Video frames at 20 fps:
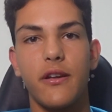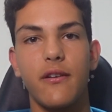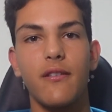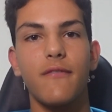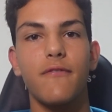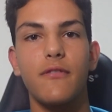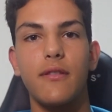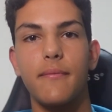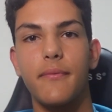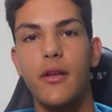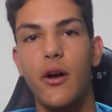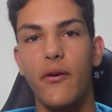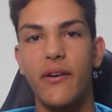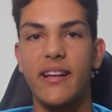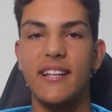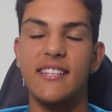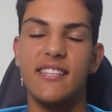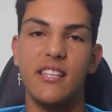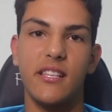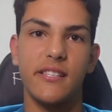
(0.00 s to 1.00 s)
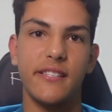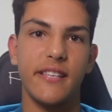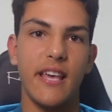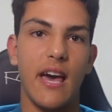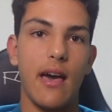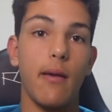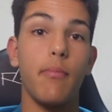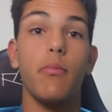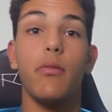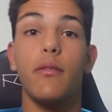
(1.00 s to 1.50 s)
good for them going into this
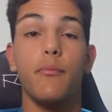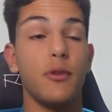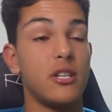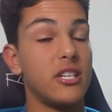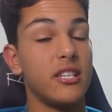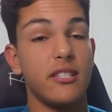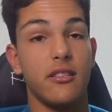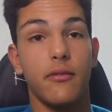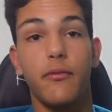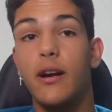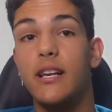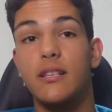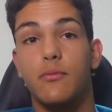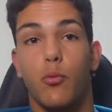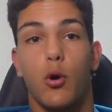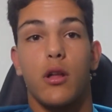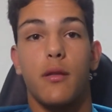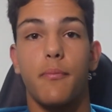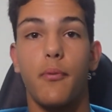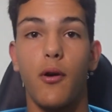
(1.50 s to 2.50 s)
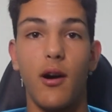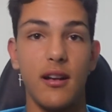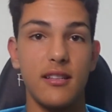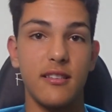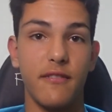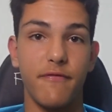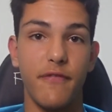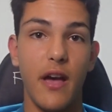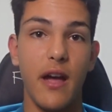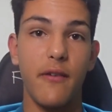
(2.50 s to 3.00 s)
game, which is the reason why the Pies
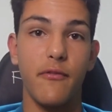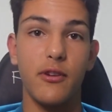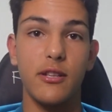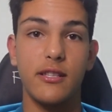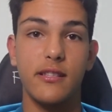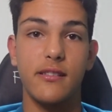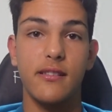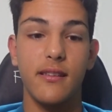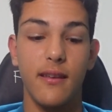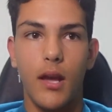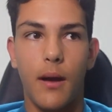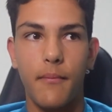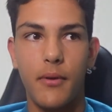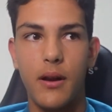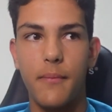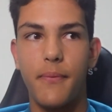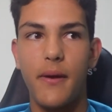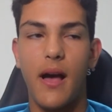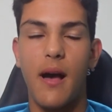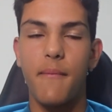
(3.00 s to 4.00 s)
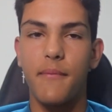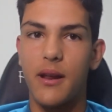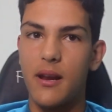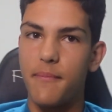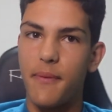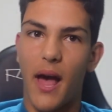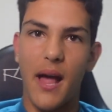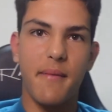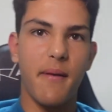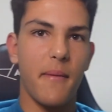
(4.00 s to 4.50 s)
are favourites. I'm gonna
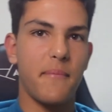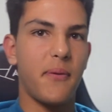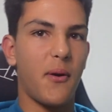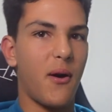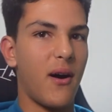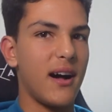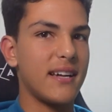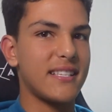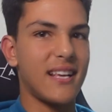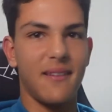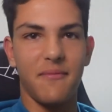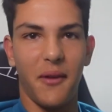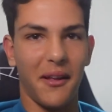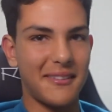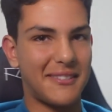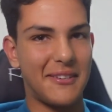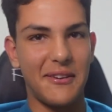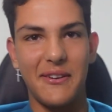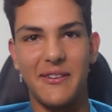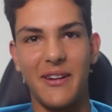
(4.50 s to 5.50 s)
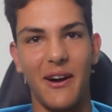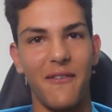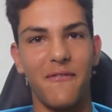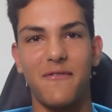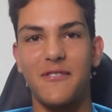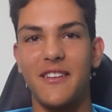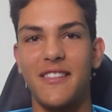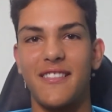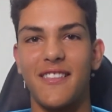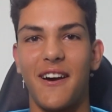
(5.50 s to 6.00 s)
back my Pies. I'm not too
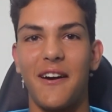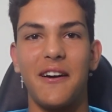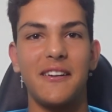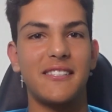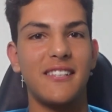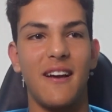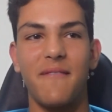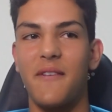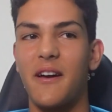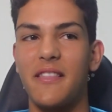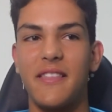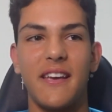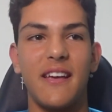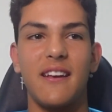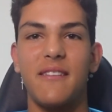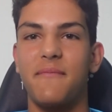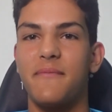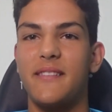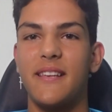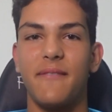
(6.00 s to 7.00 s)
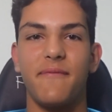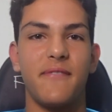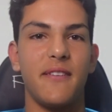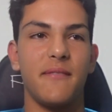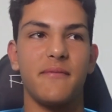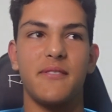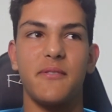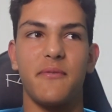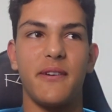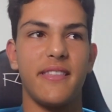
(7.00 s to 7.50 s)
confident though, so I'm only gonna tip
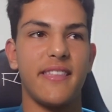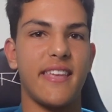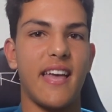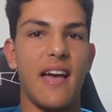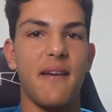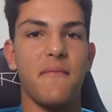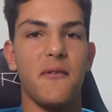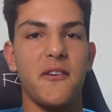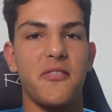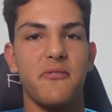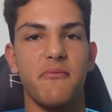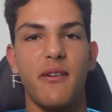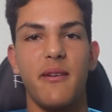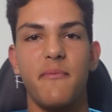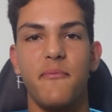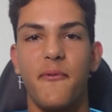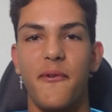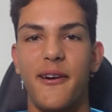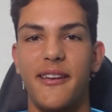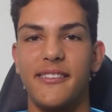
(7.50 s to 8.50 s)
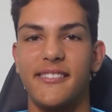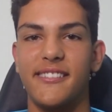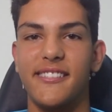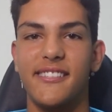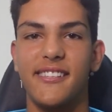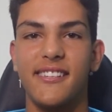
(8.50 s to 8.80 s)
them to win the game by 3 points.